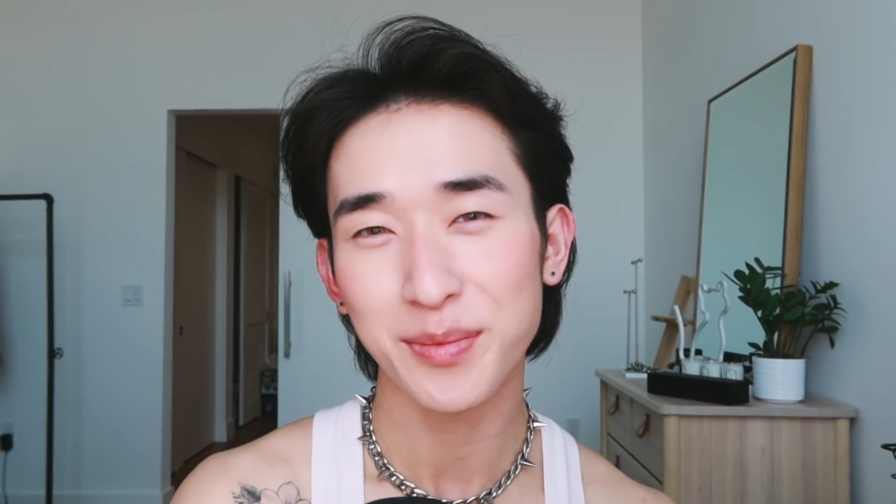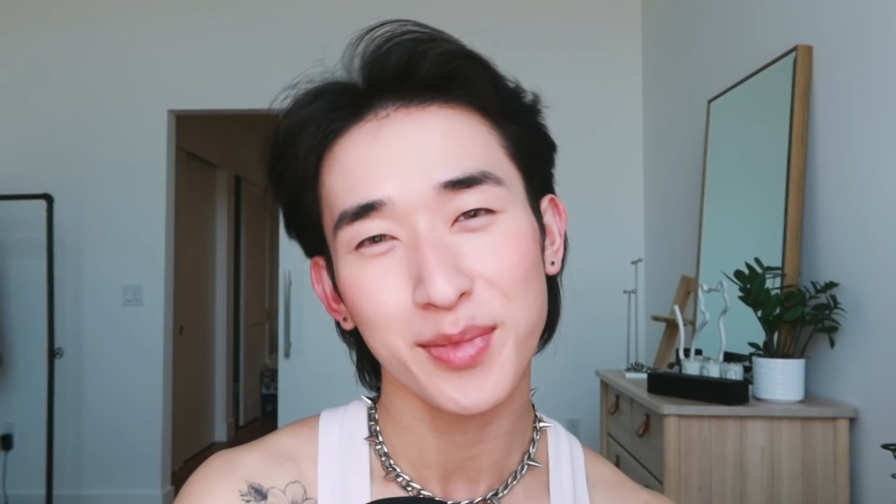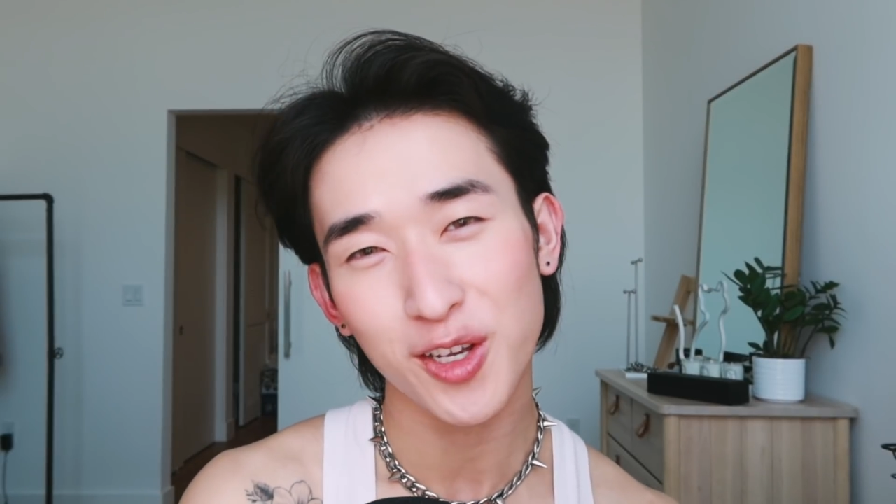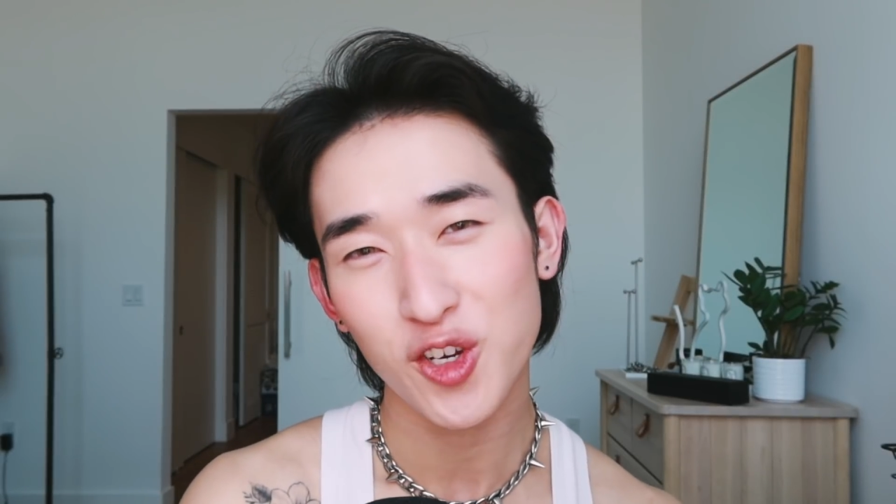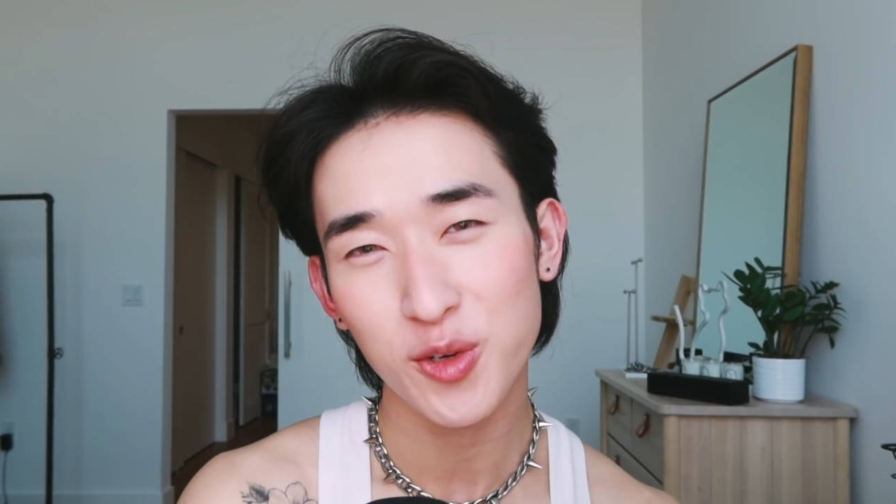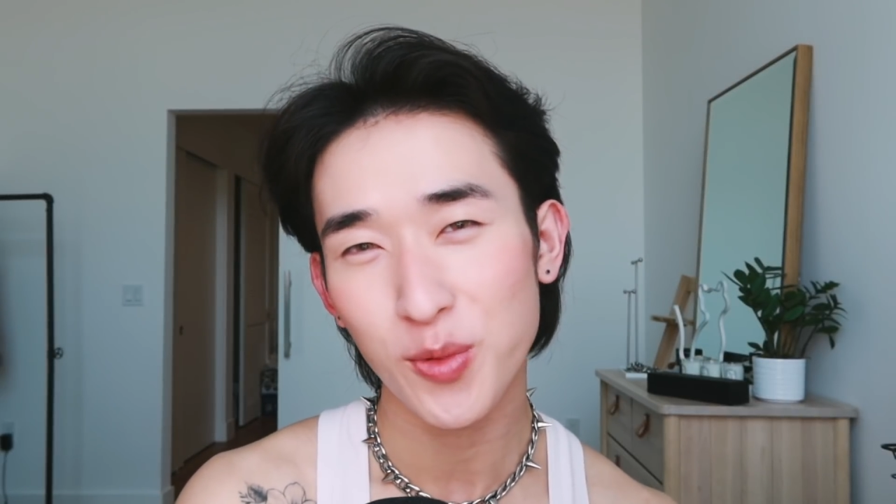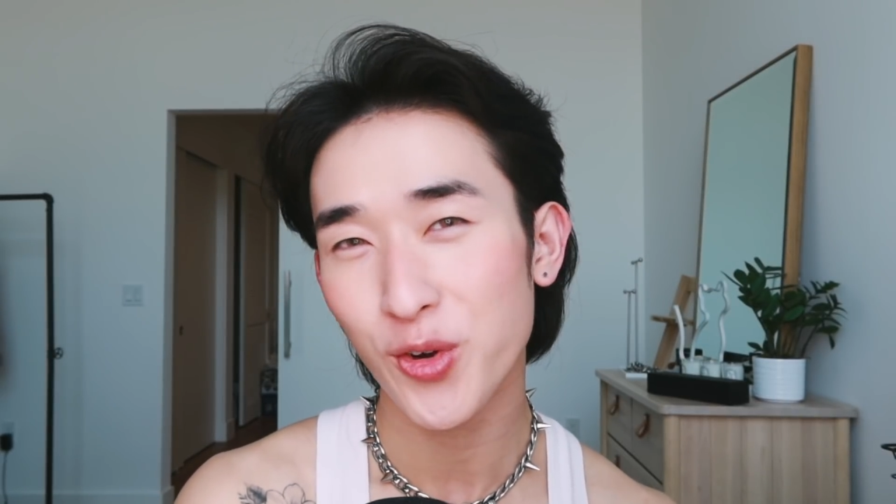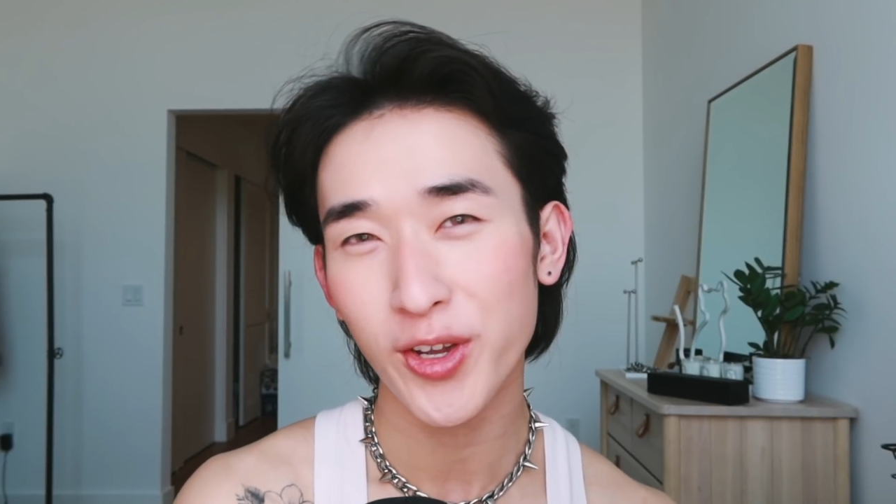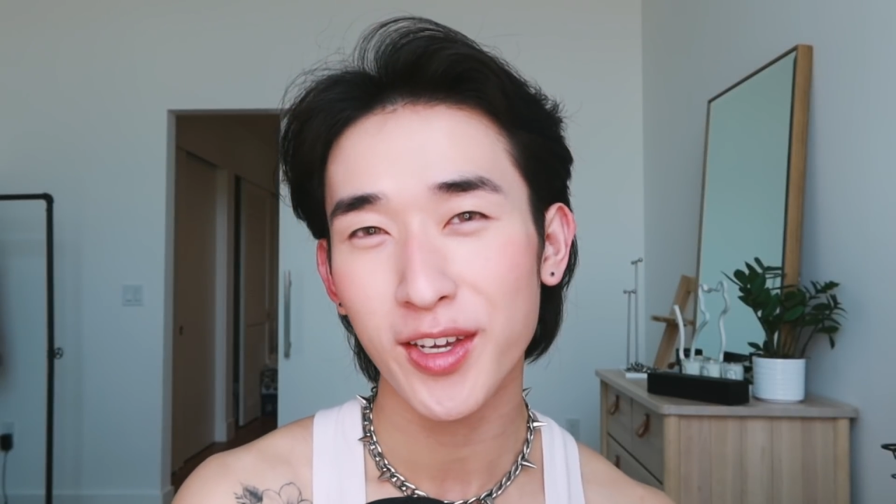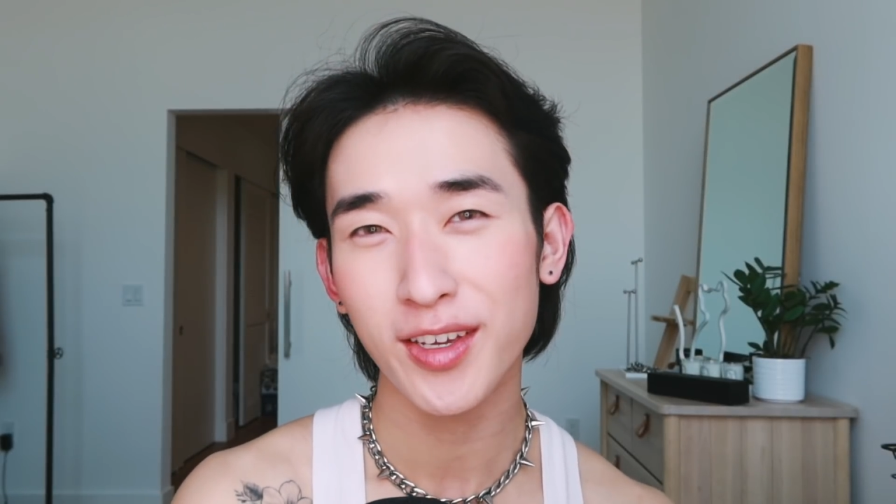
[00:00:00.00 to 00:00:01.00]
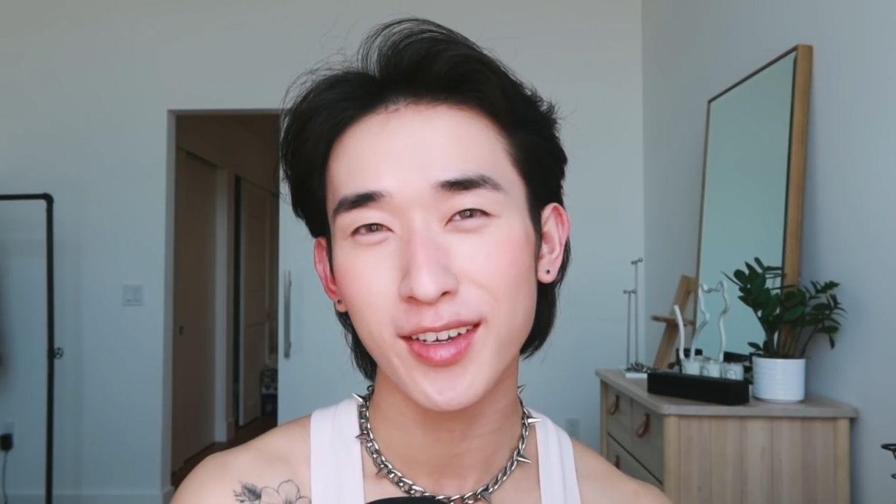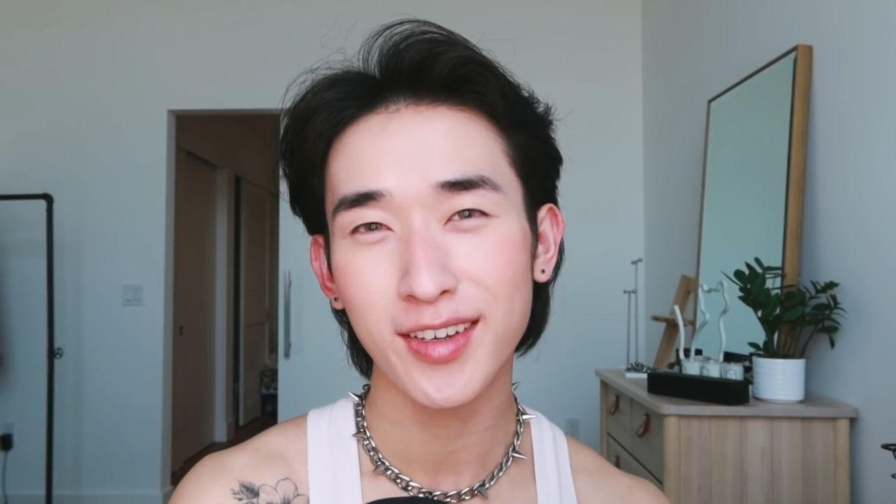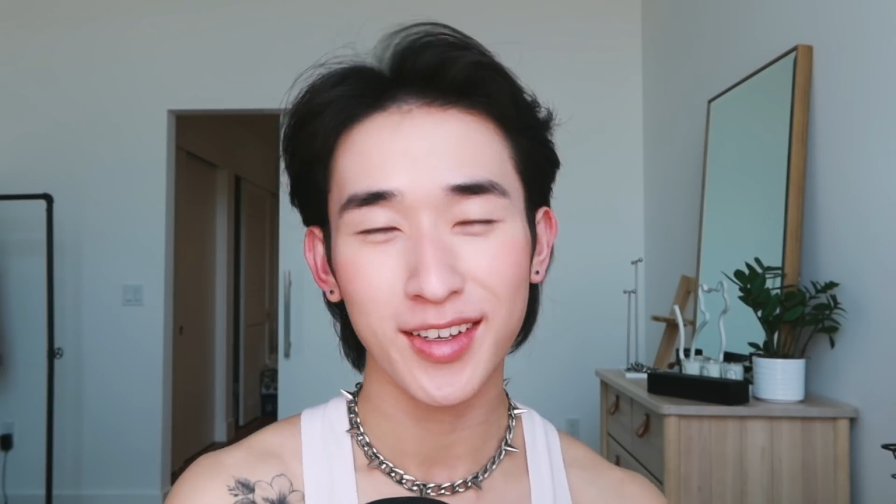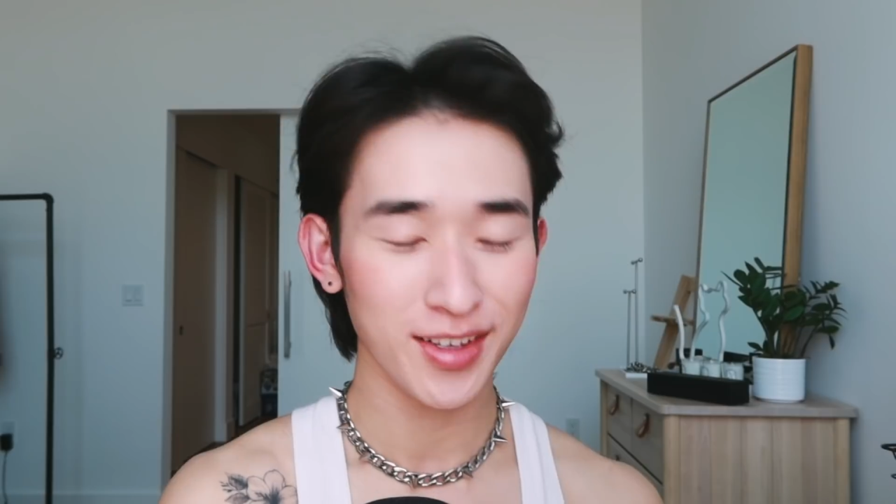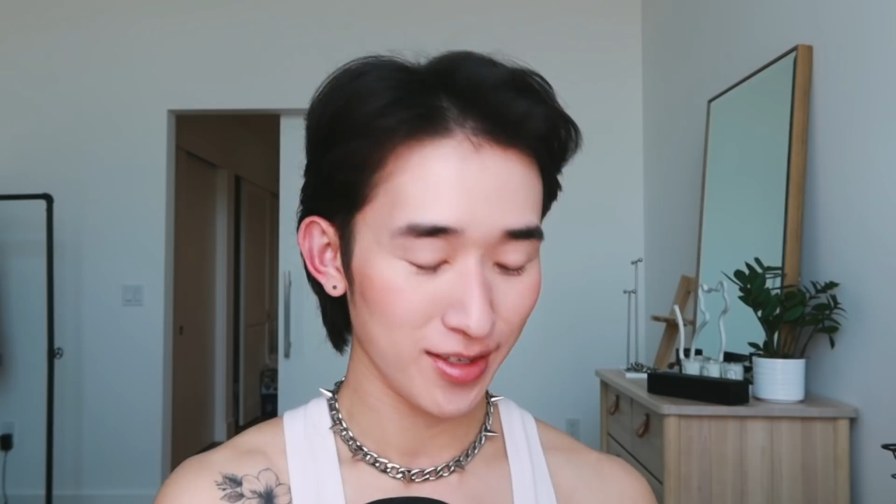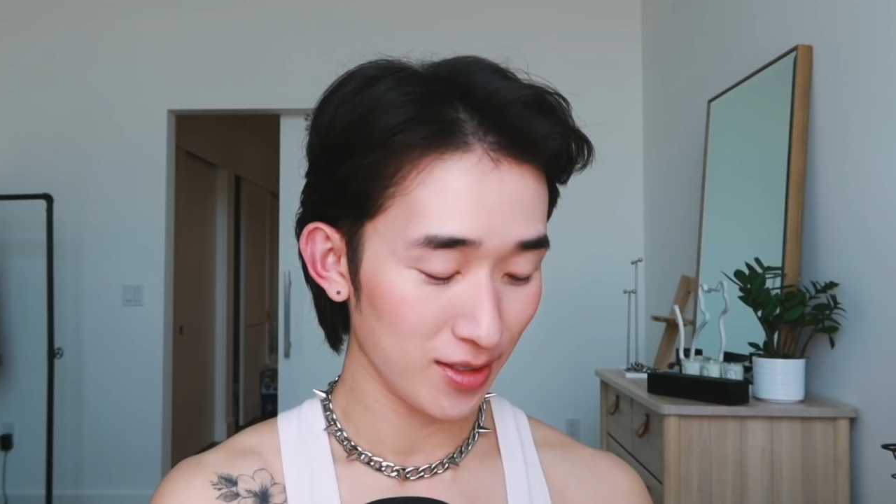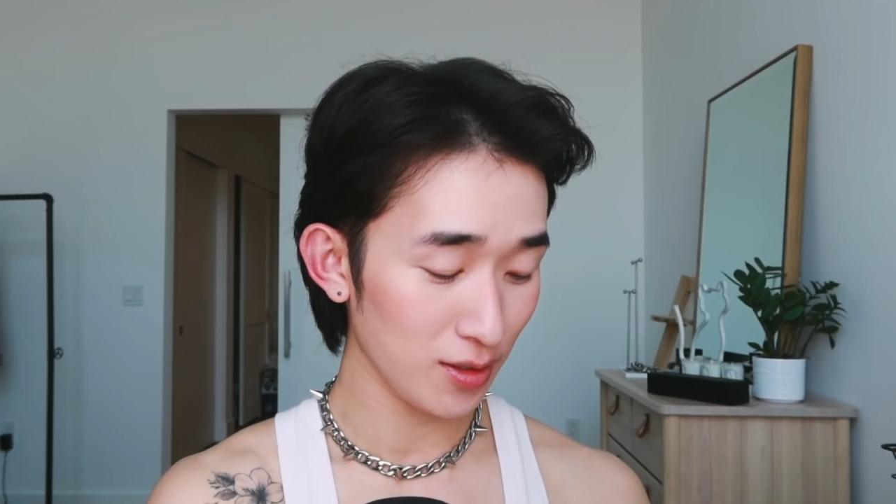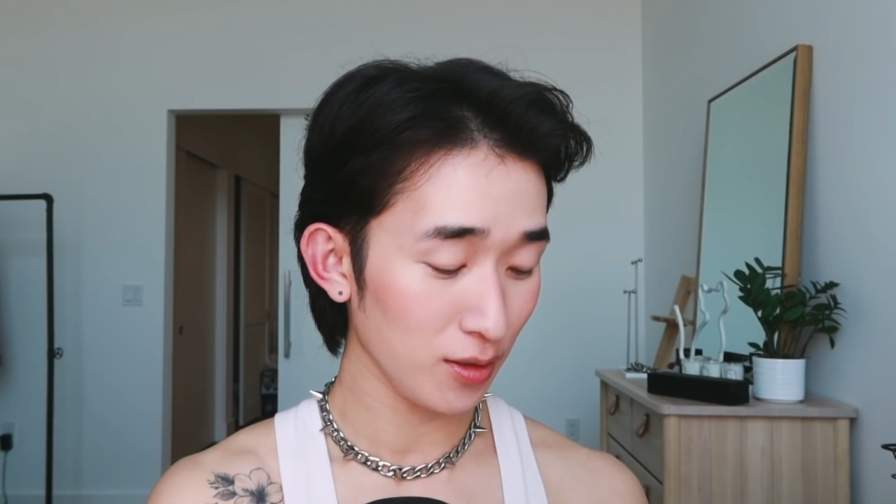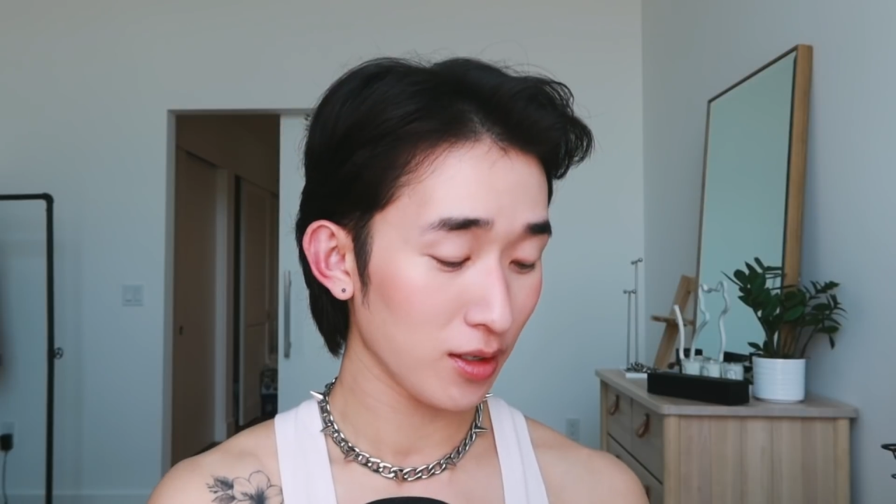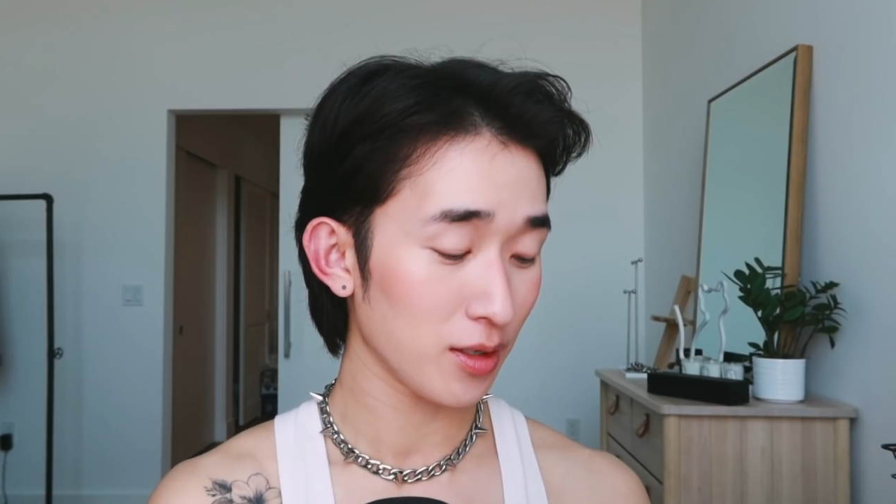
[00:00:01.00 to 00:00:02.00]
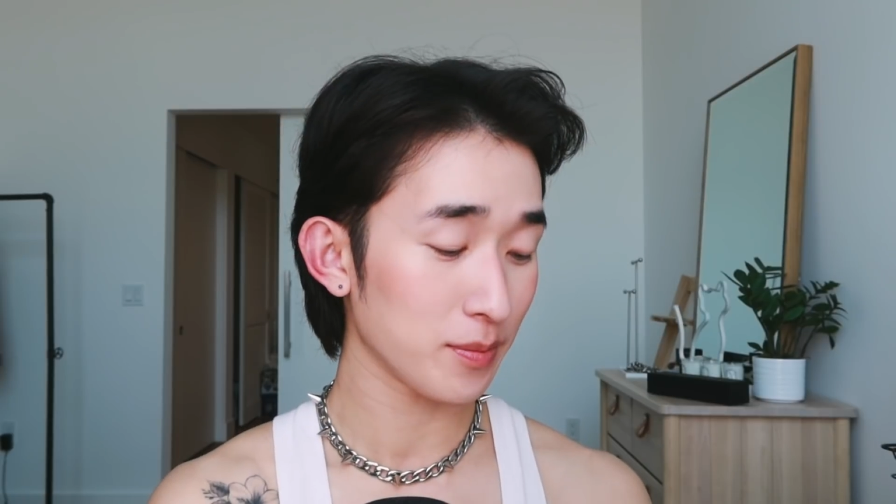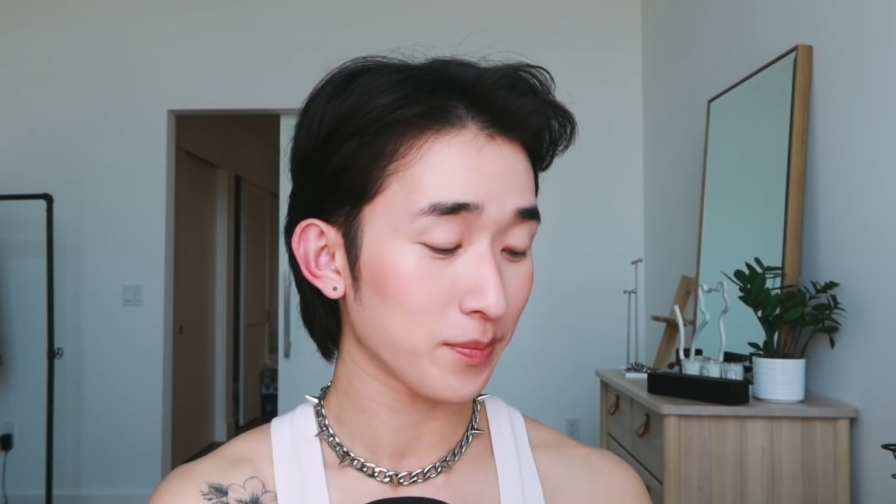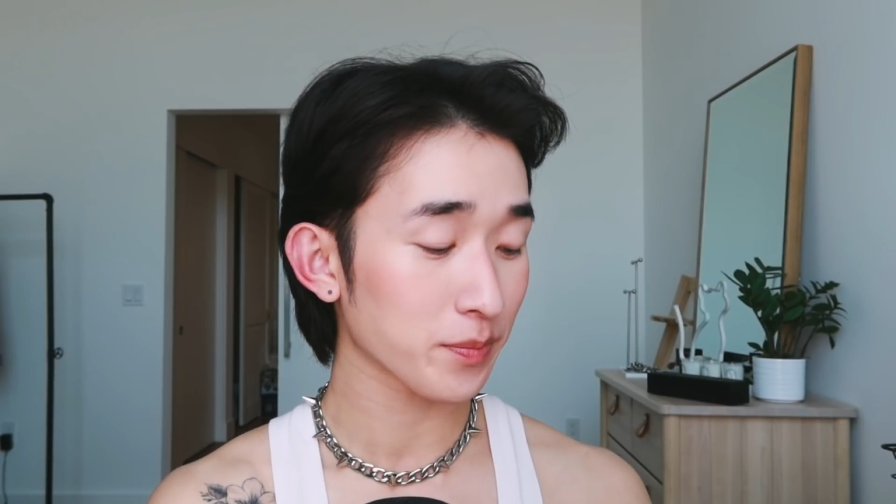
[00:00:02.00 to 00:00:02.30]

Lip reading: blush boy look.